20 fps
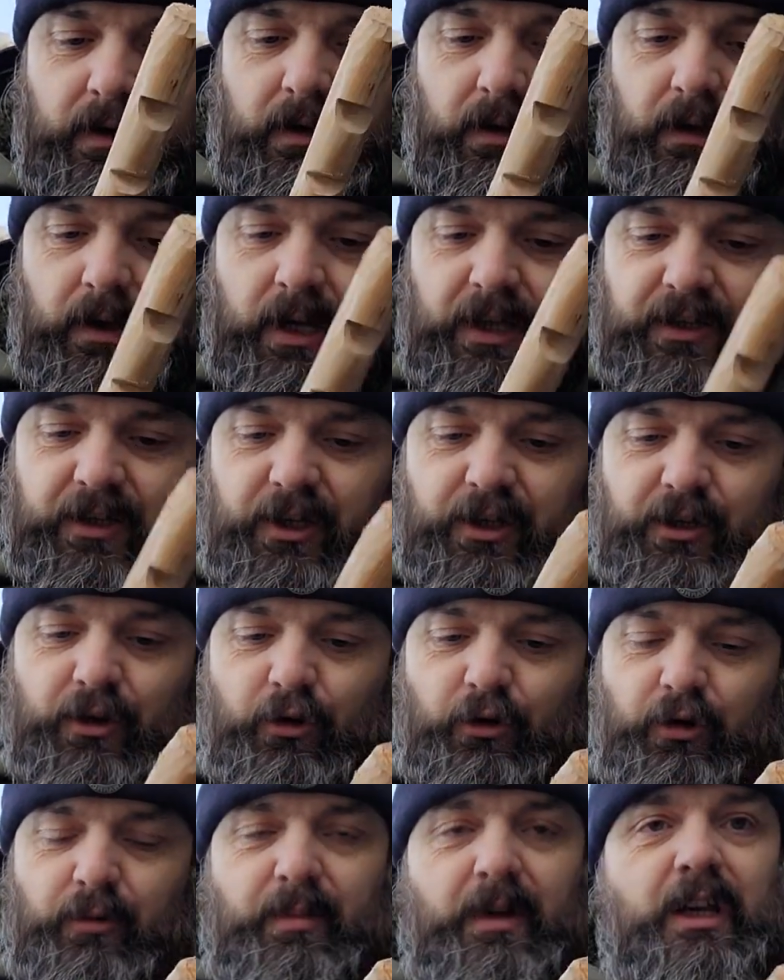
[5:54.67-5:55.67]
Yes, it's not
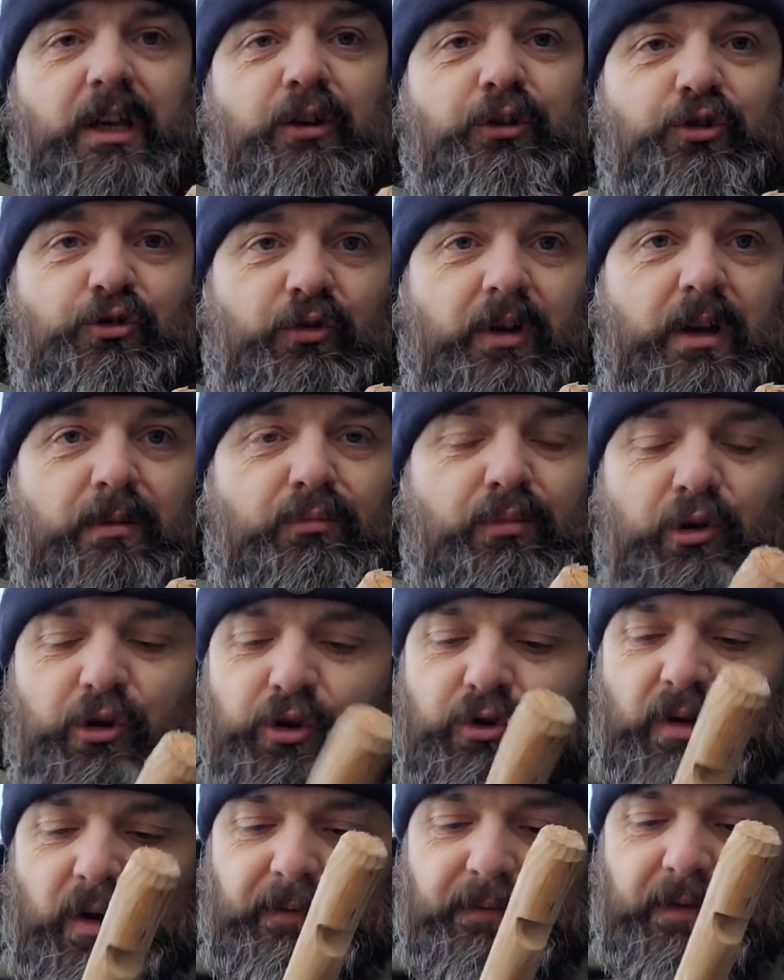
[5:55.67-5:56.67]
going to be your dream
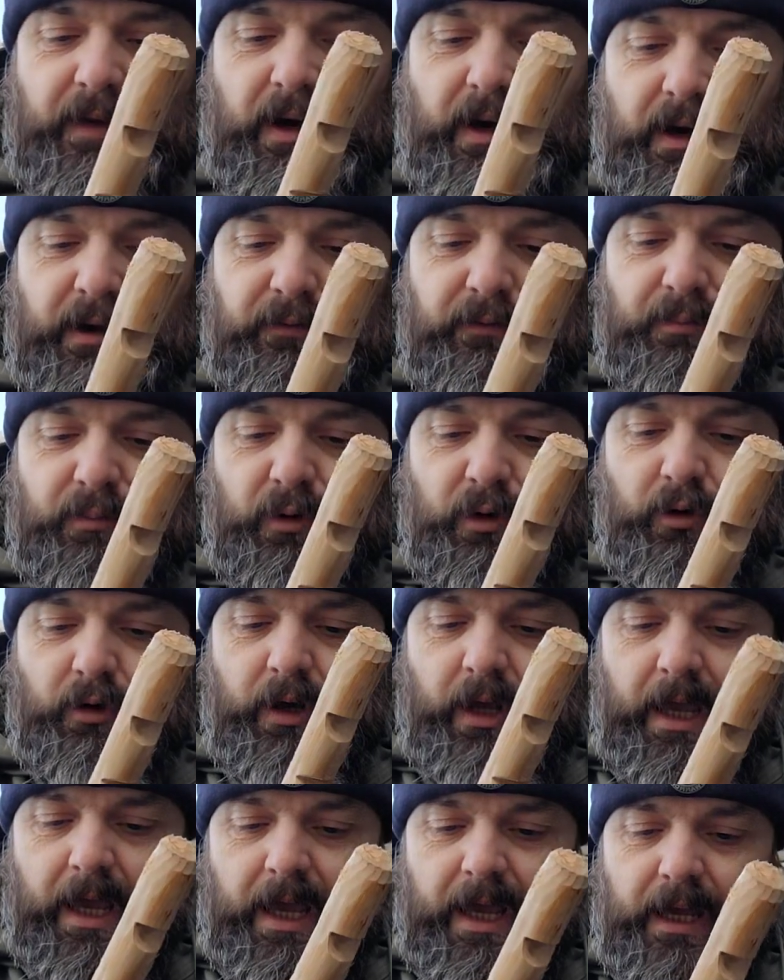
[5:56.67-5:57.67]
bushcraft knife, but
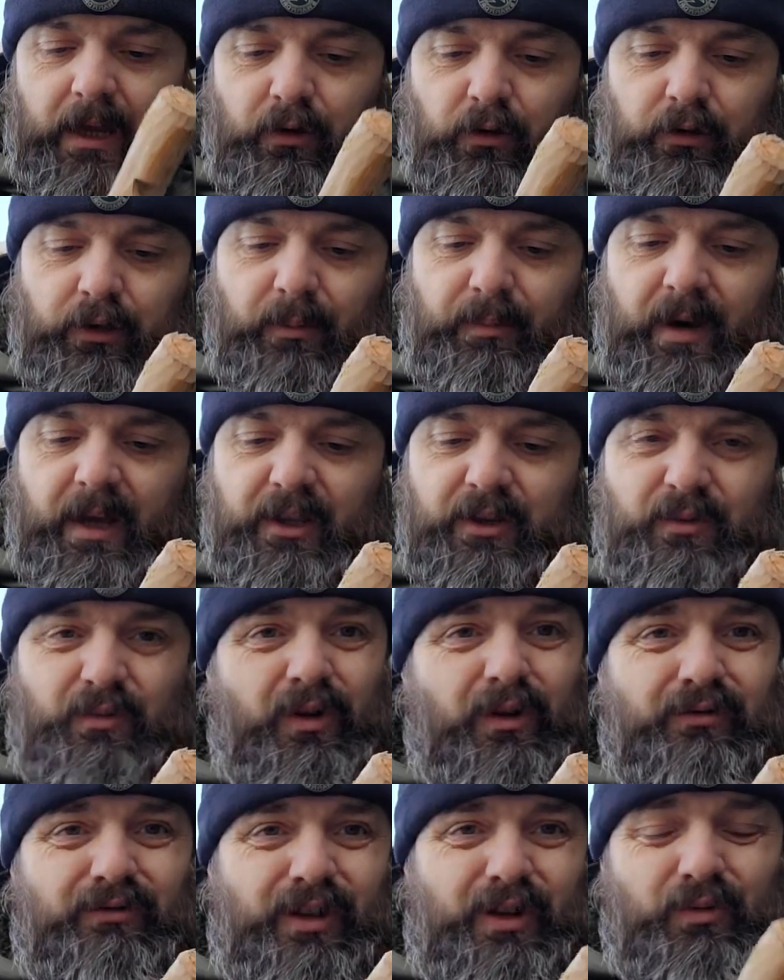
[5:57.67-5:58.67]
it all depends on
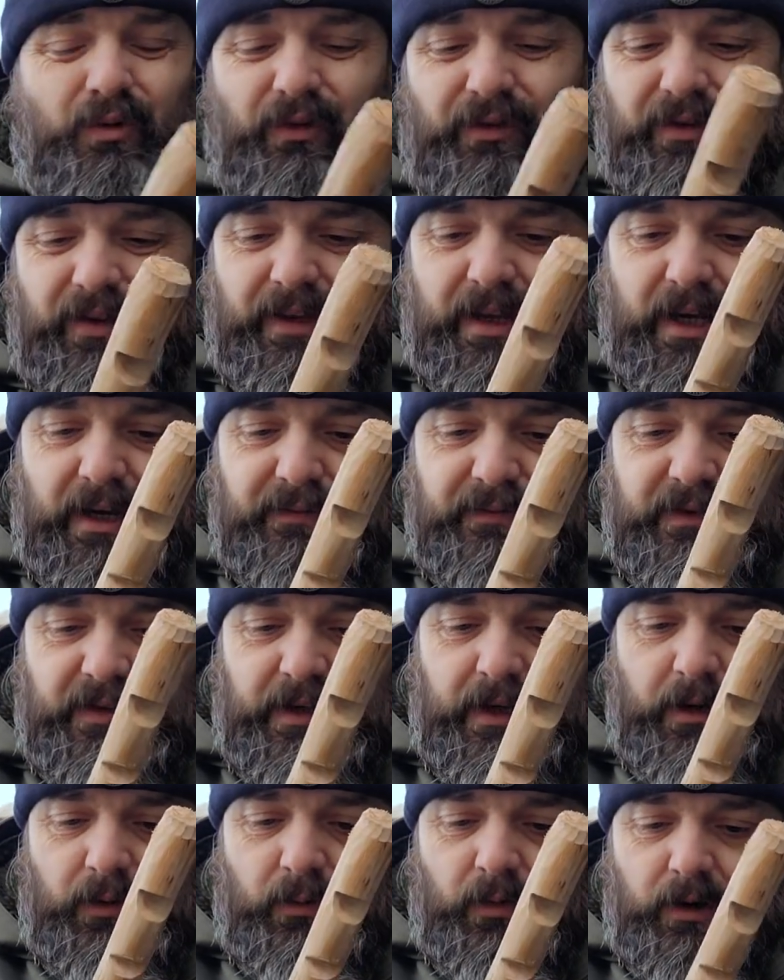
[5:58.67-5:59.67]
what you want the knife to
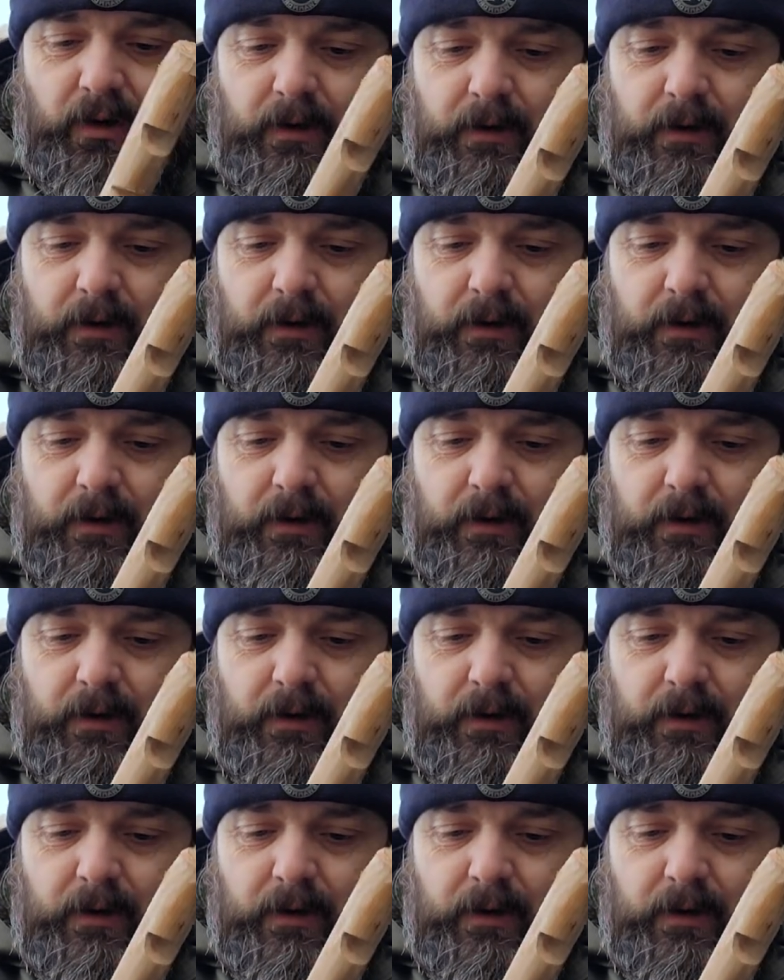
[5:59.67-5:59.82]
do.